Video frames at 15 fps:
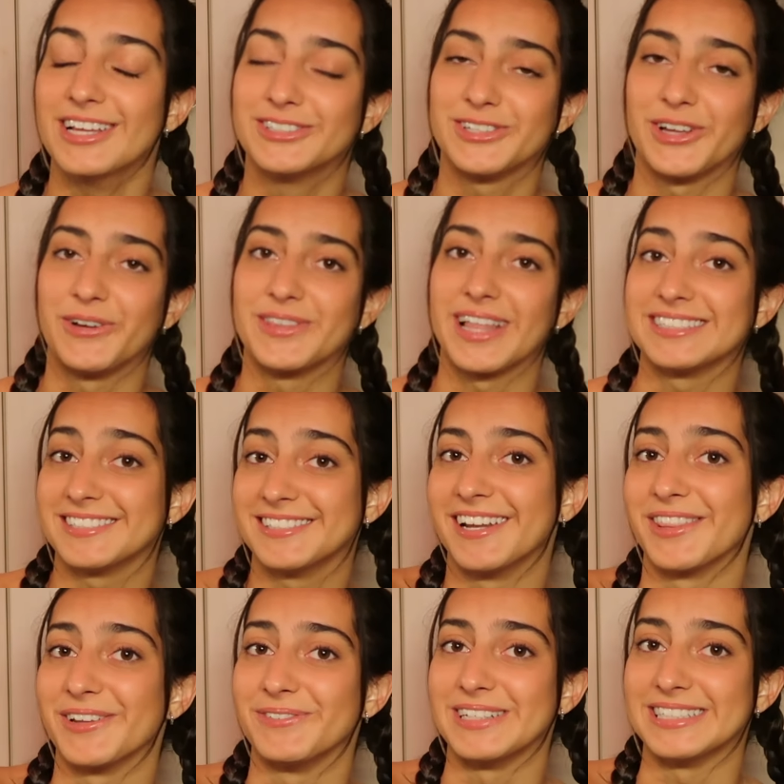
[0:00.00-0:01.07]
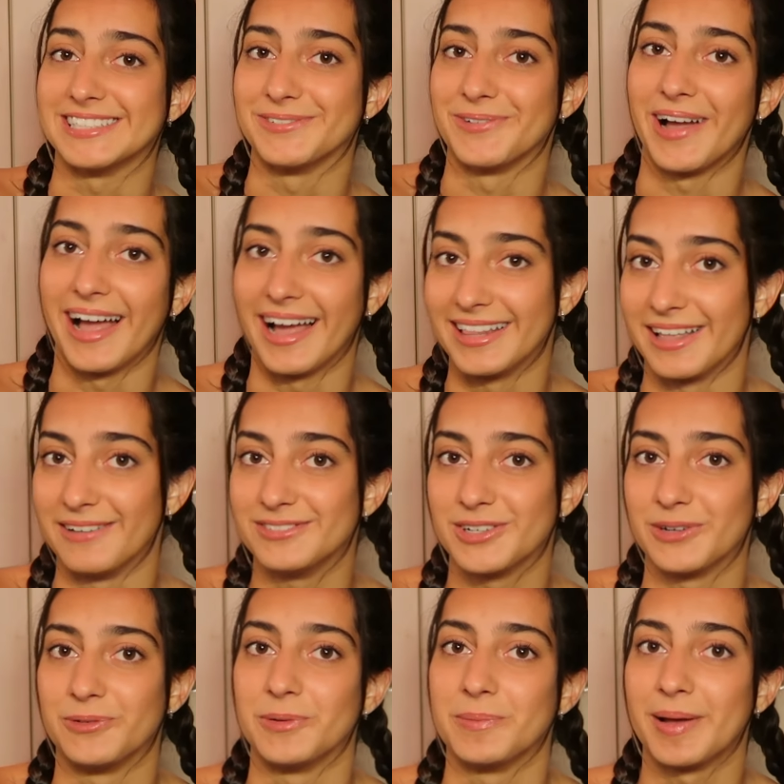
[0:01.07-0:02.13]
So that's another reason why I loved
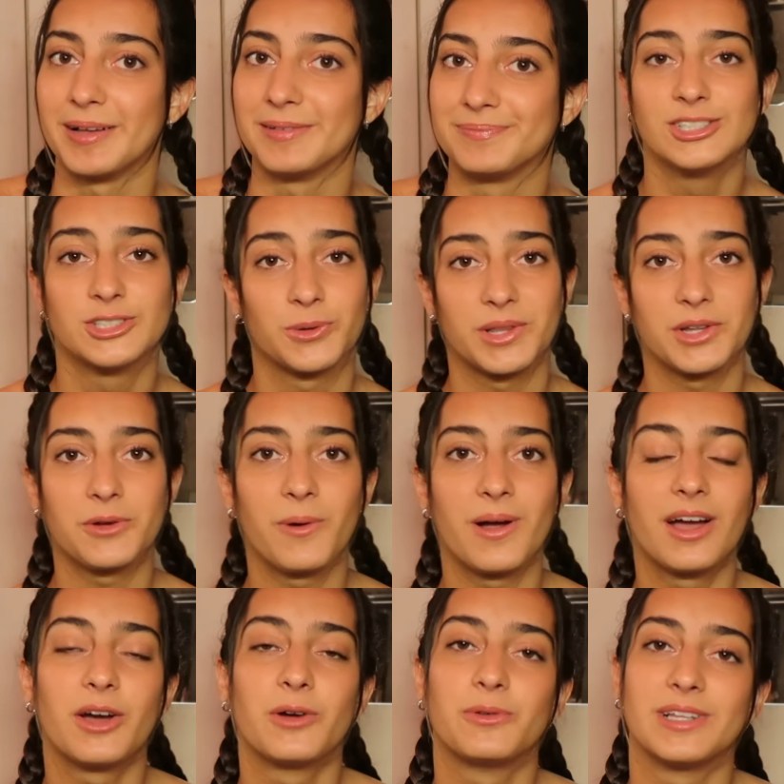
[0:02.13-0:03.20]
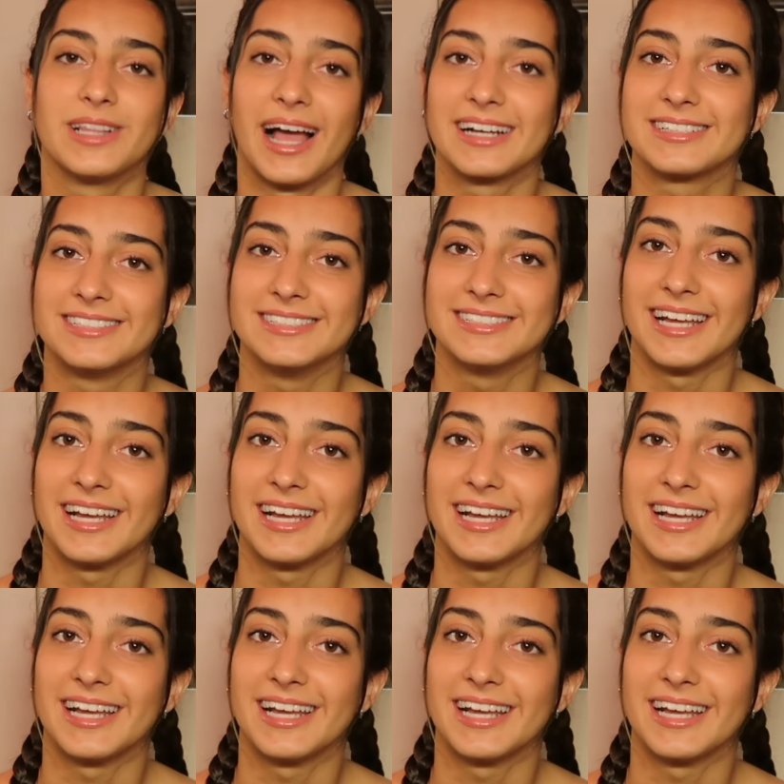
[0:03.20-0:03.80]
Aruba. So whether you want a relaxing